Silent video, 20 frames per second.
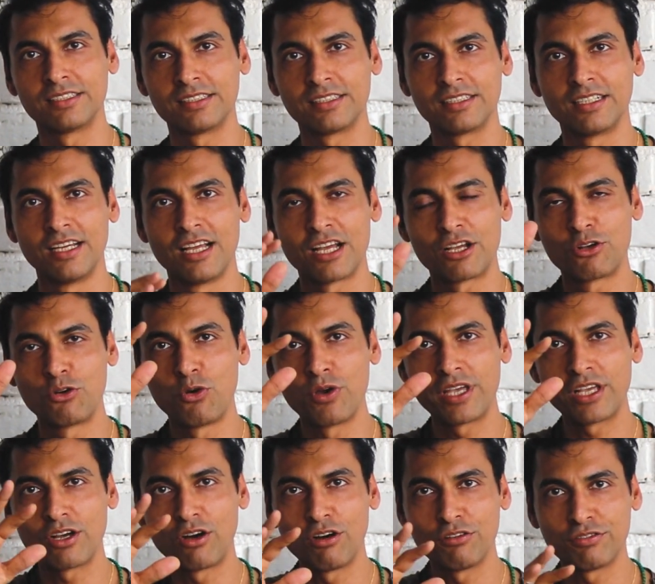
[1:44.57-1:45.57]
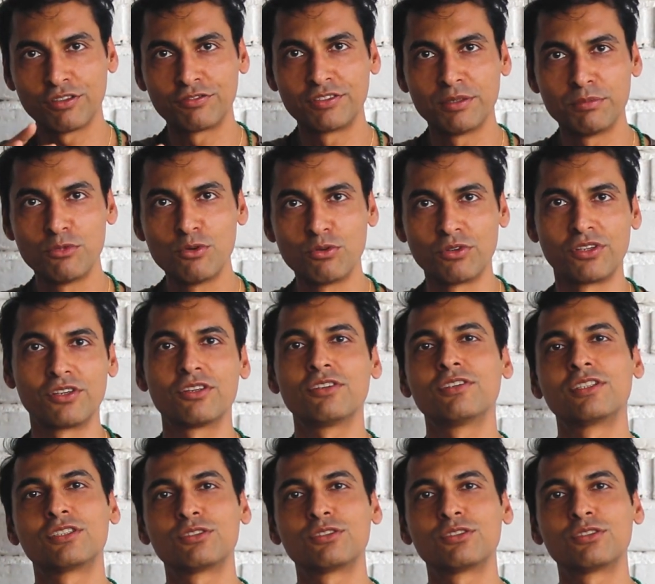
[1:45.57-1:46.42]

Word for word: the going off of the moon, you know,